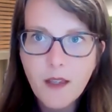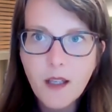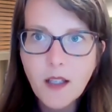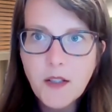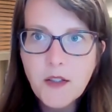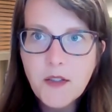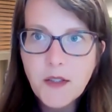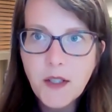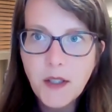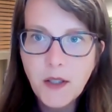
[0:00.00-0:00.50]

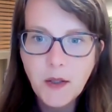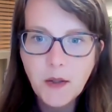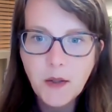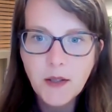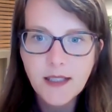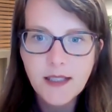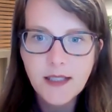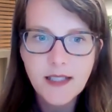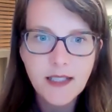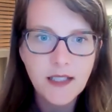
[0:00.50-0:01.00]
So
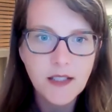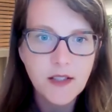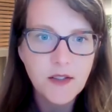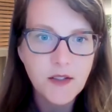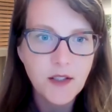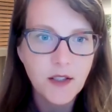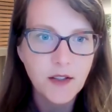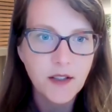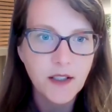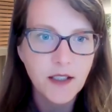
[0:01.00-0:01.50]
let's get
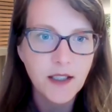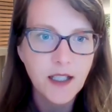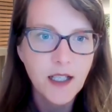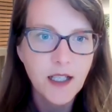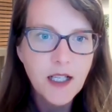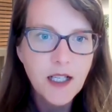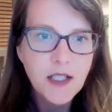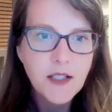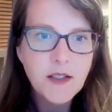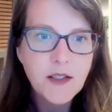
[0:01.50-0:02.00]
started.
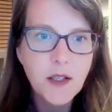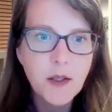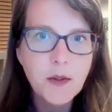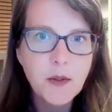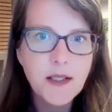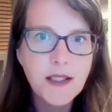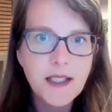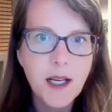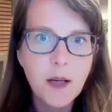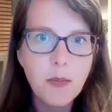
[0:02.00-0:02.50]
So
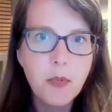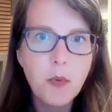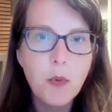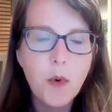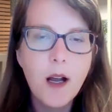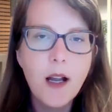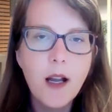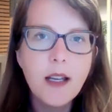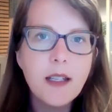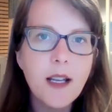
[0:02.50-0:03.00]
step
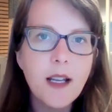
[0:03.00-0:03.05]
one,